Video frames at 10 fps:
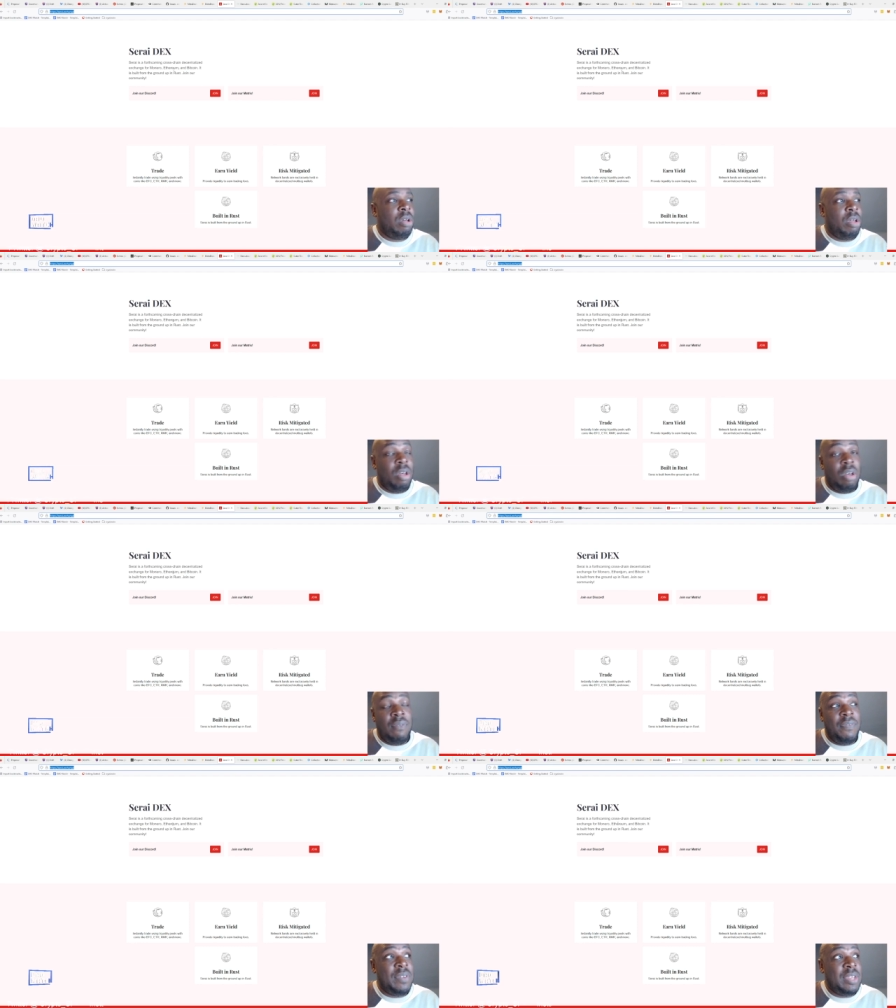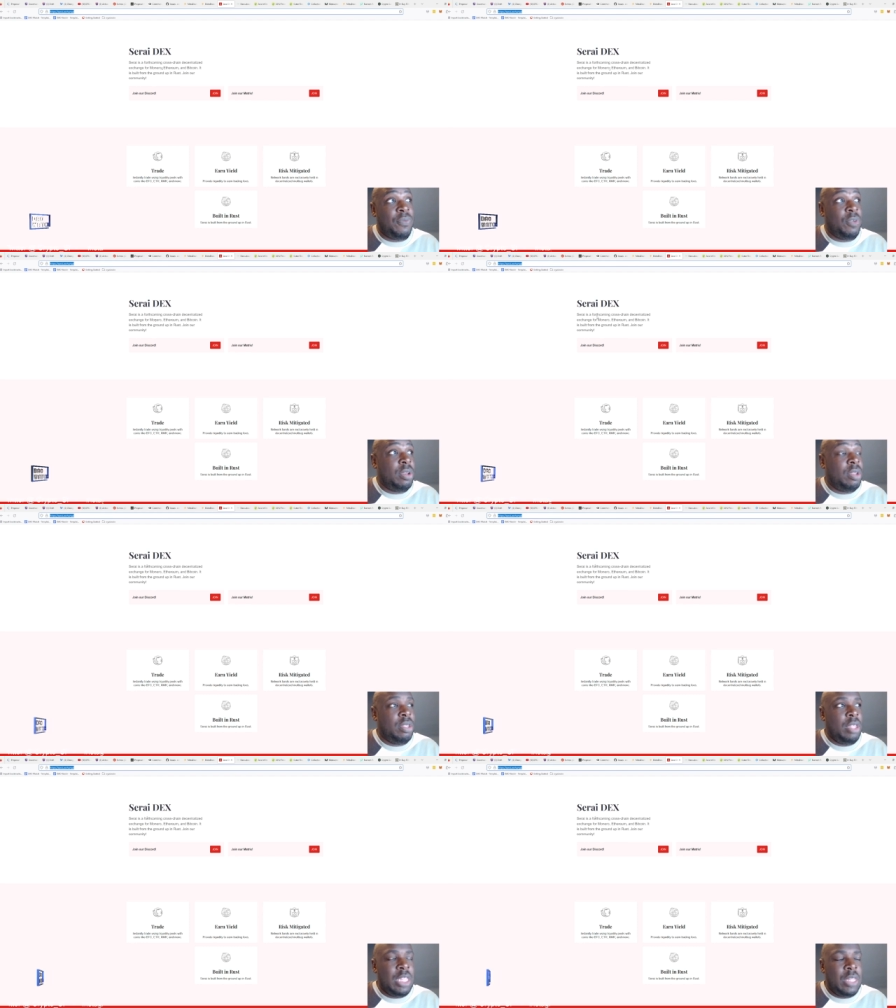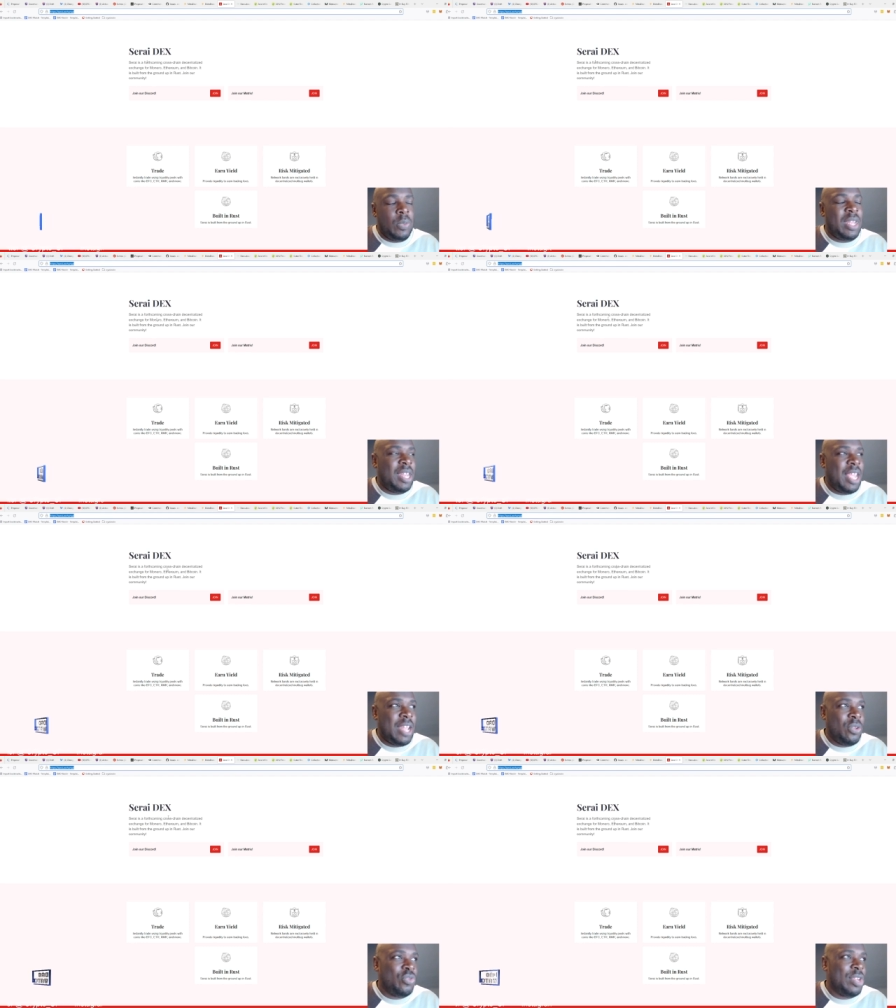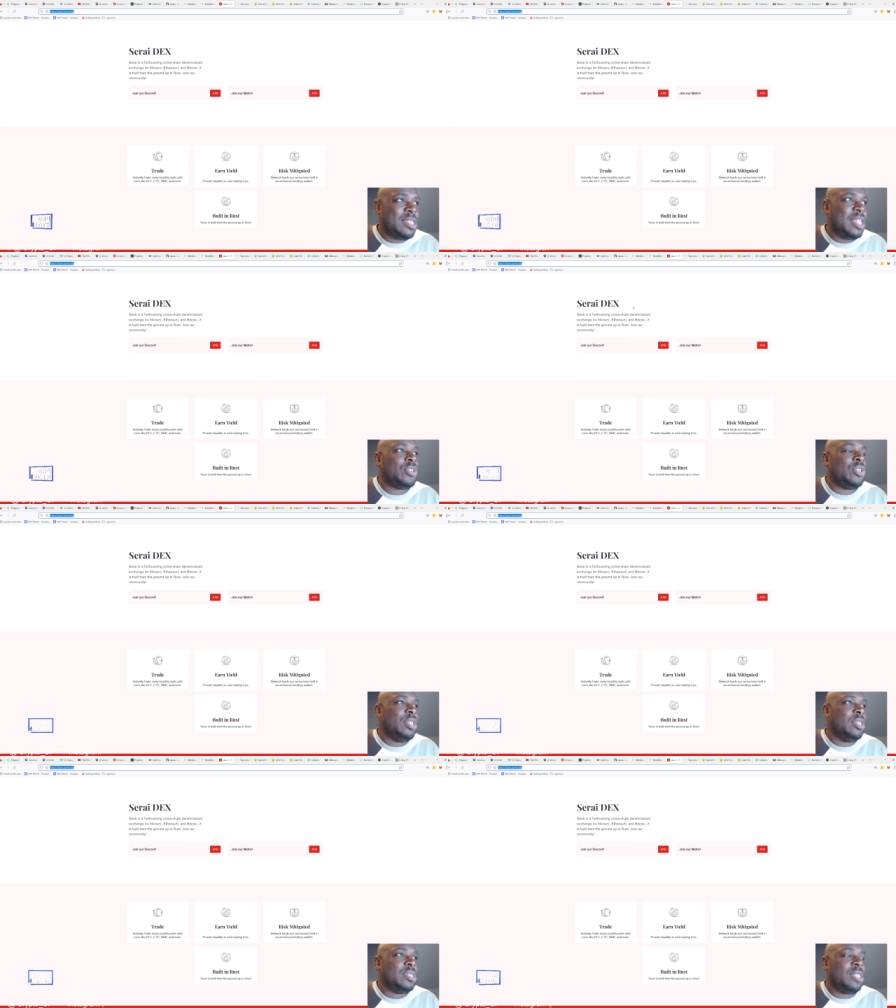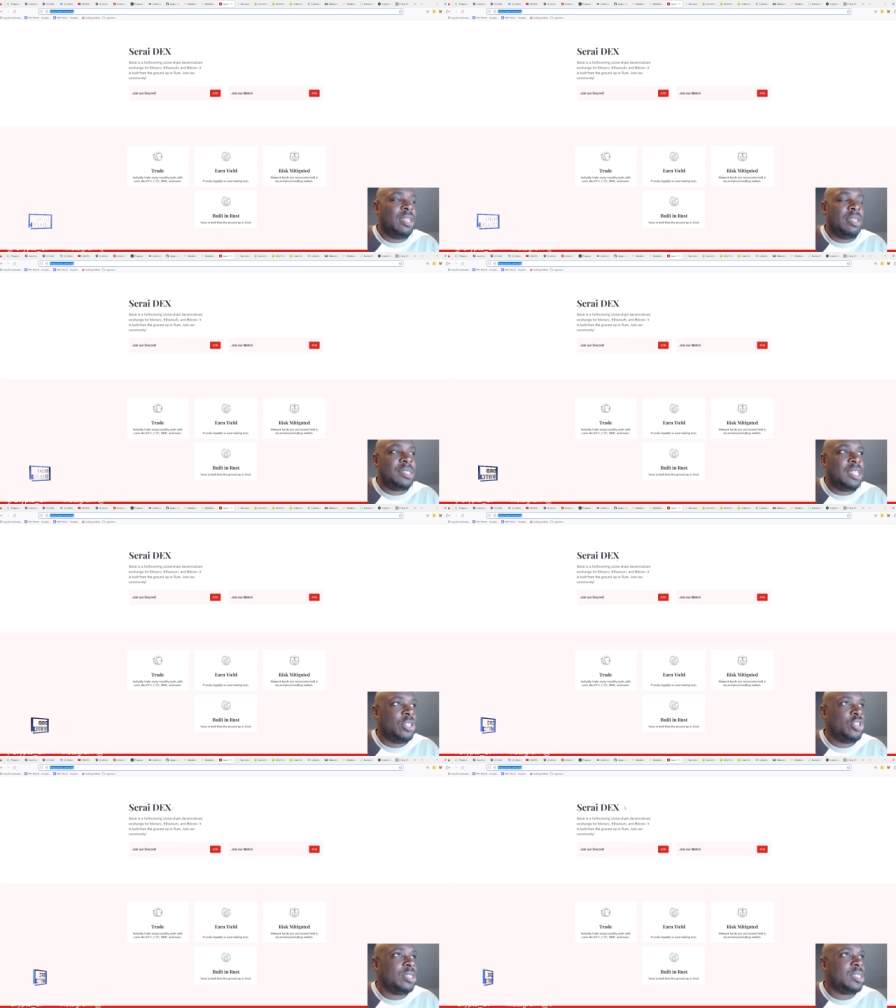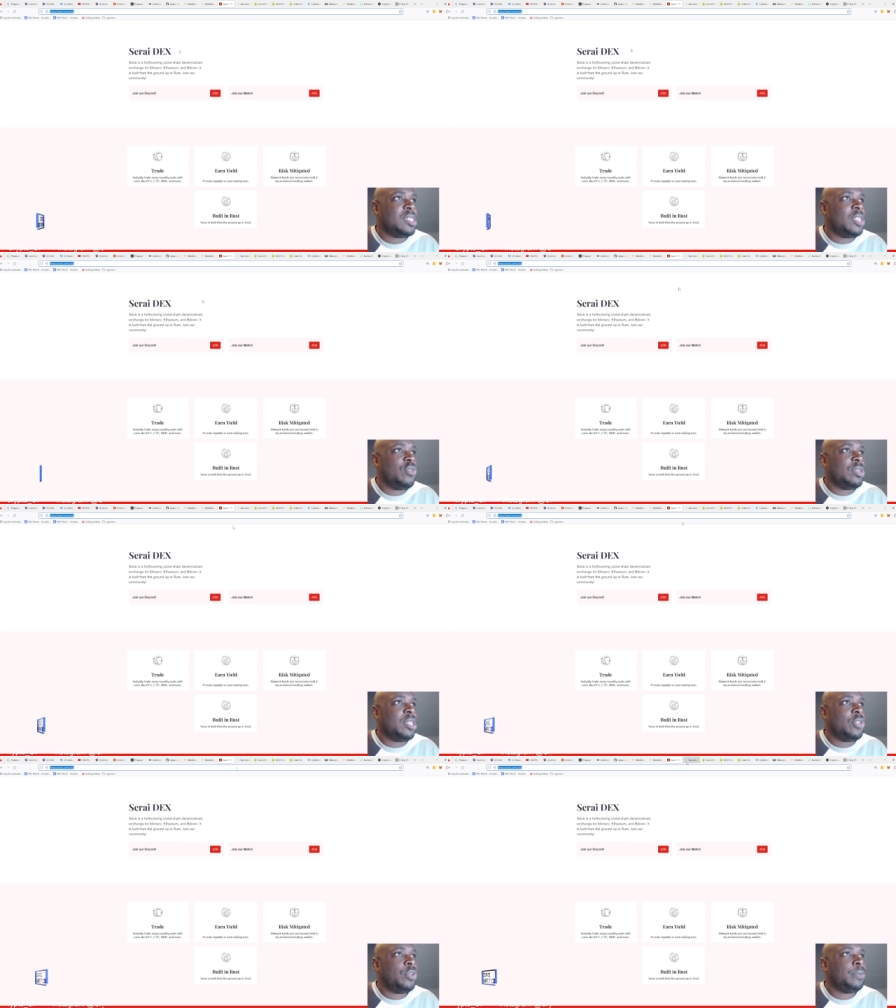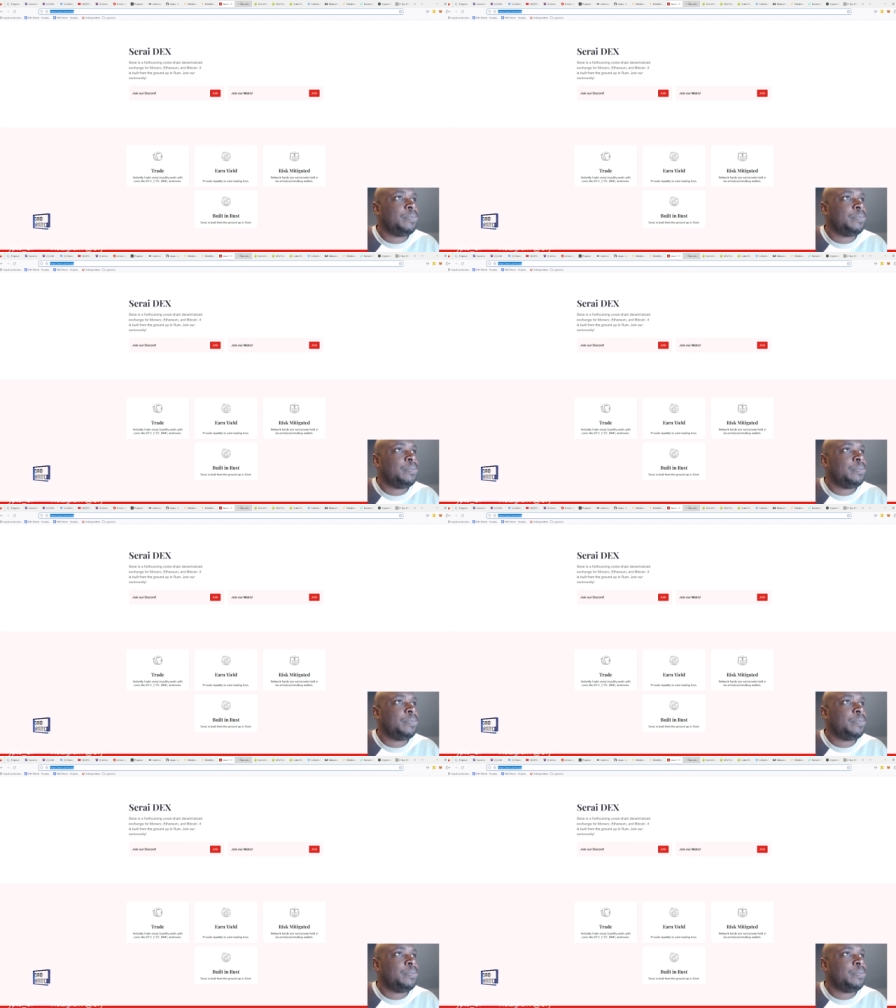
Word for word: are very different in the way that they handle transactions, uh, signatures, et cetera, et cetera.